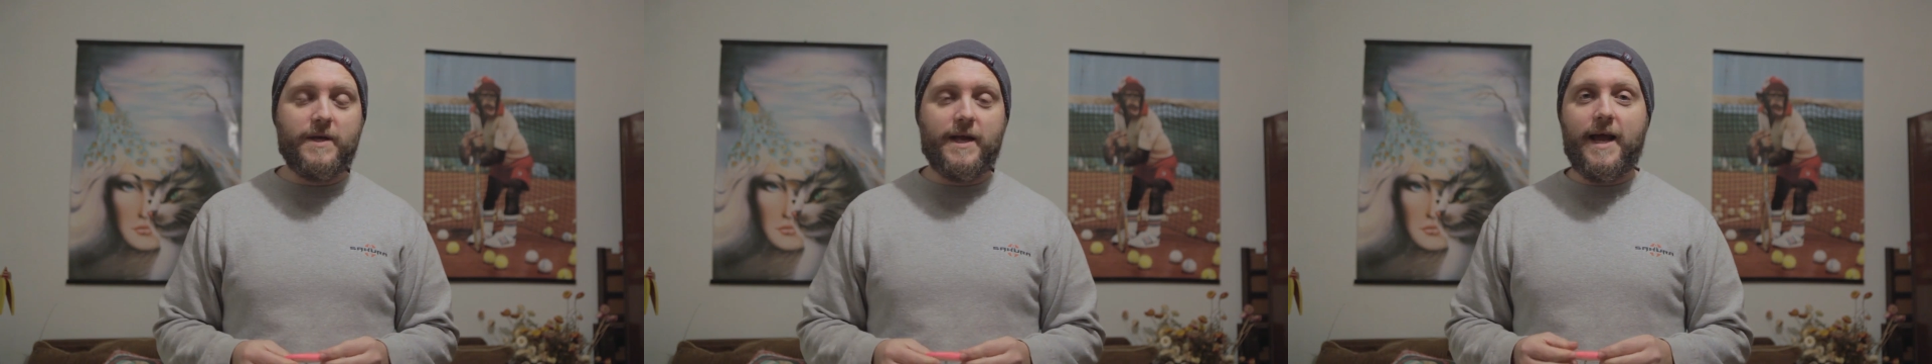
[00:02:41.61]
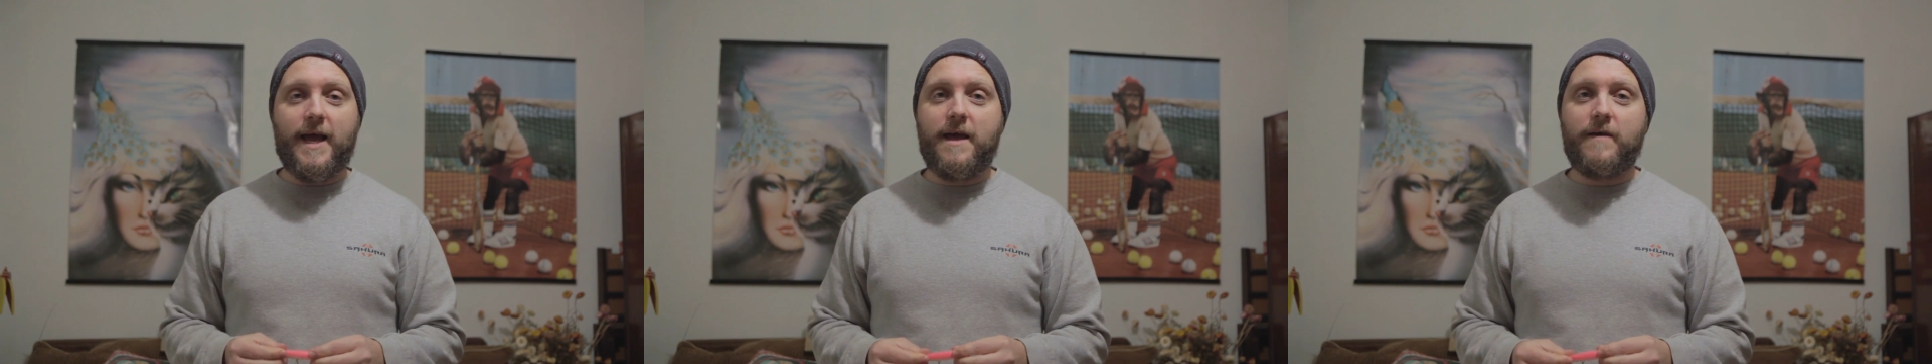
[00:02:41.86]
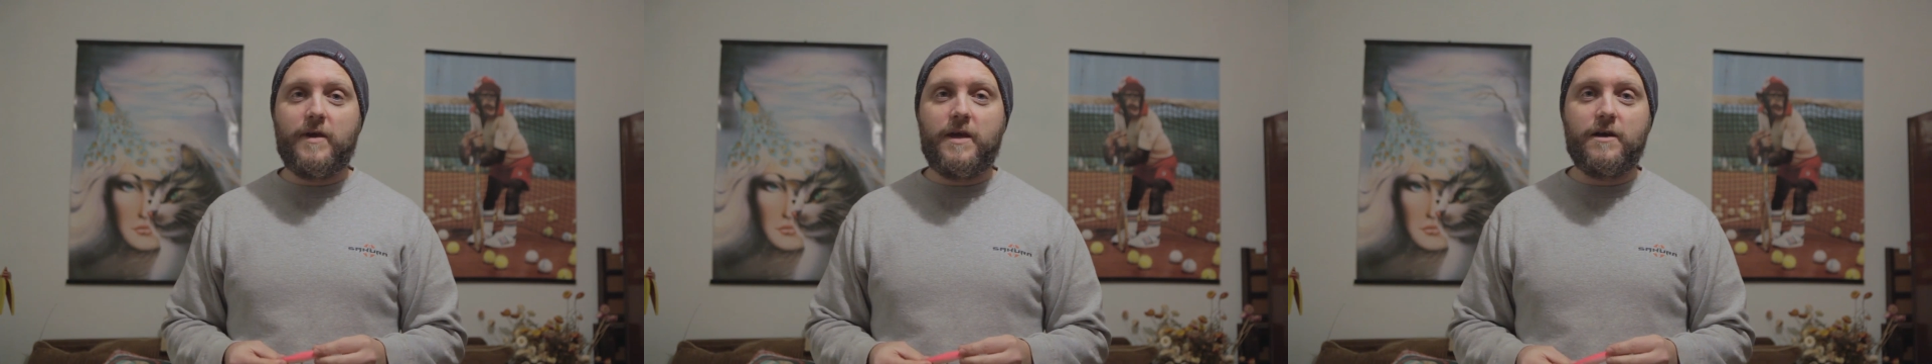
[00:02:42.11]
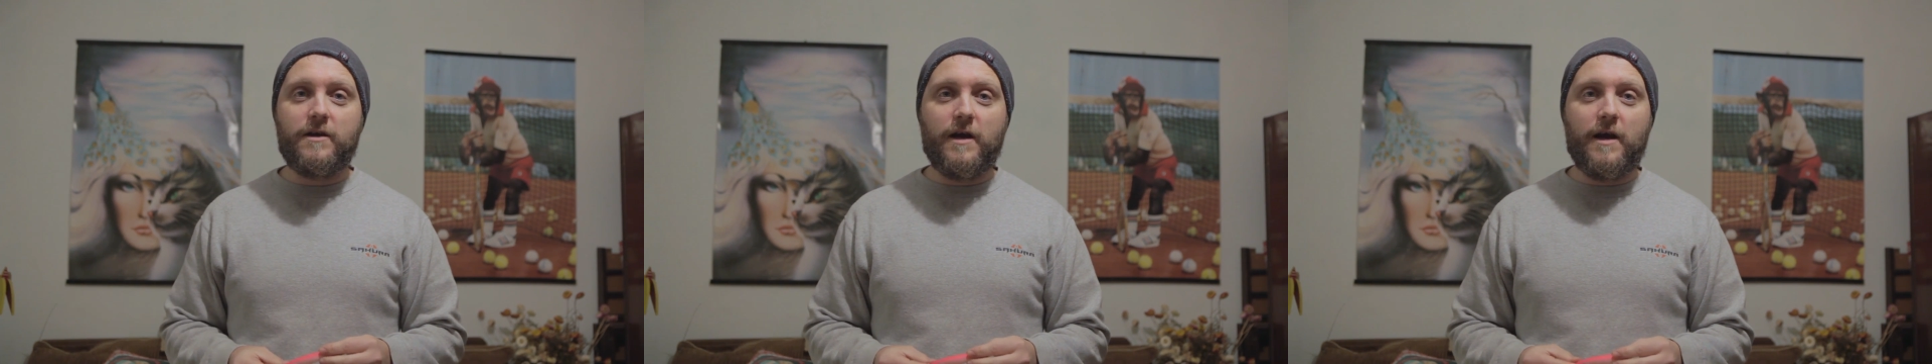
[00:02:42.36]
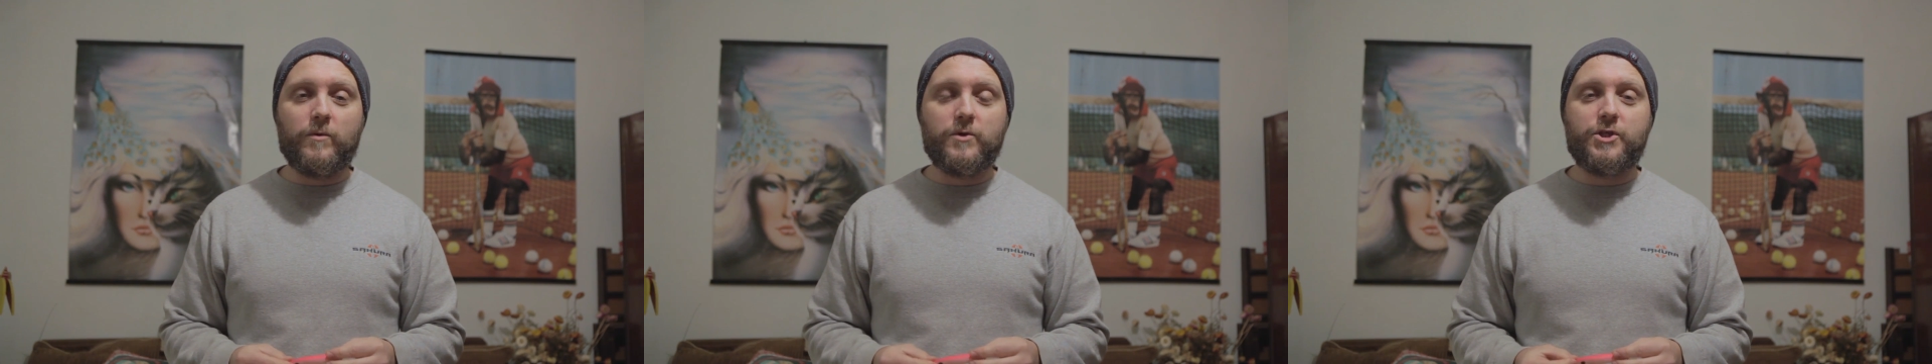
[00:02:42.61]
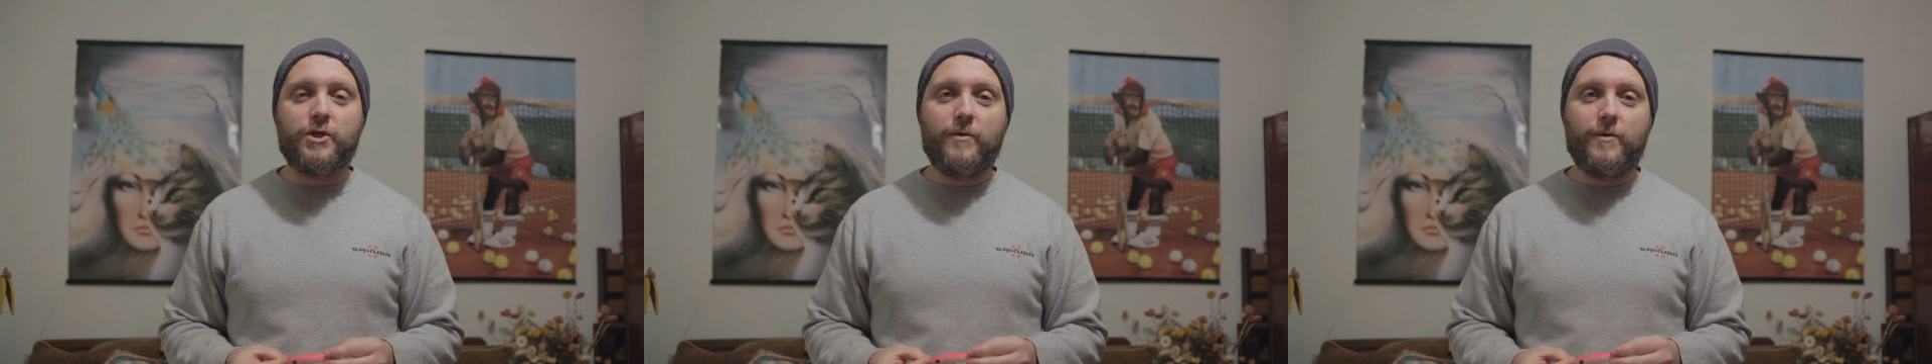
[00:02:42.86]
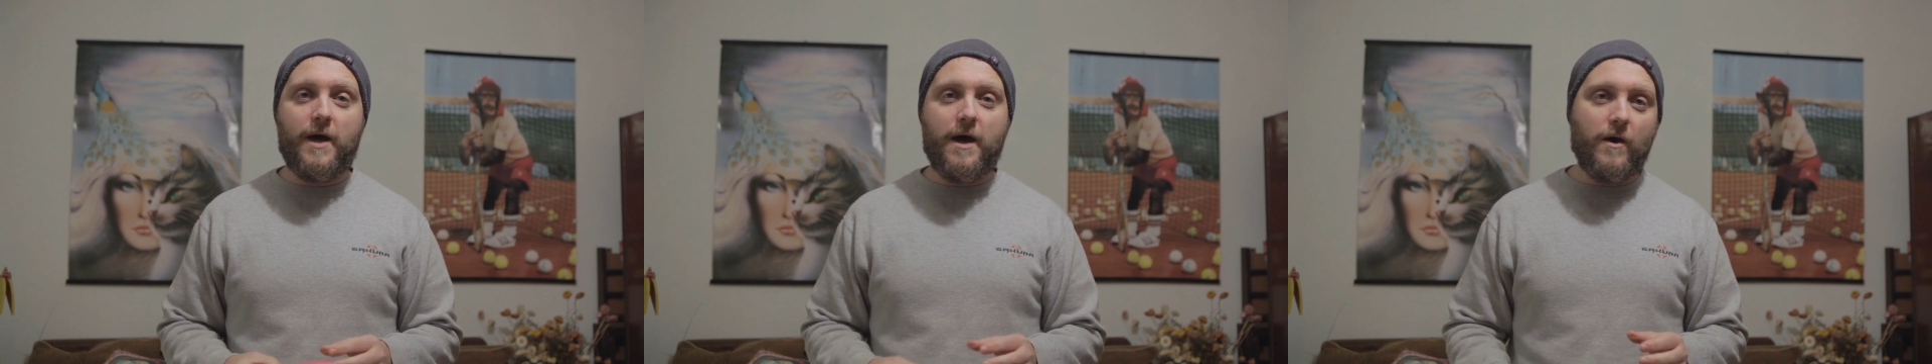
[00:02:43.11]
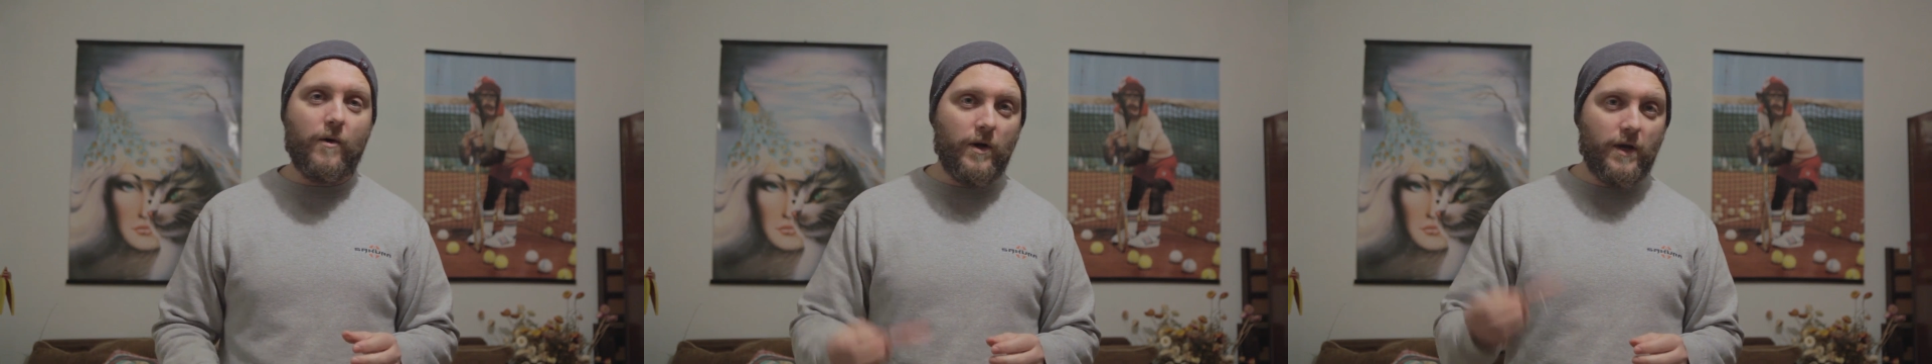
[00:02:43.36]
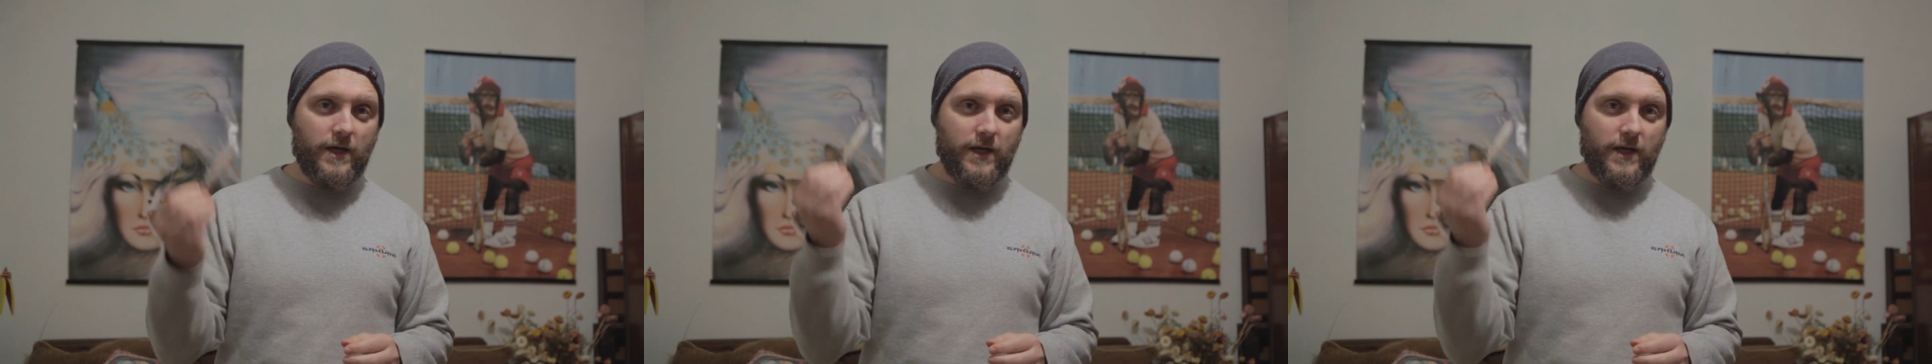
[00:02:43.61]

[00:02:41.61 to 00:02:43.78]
that I have here, I will show you now.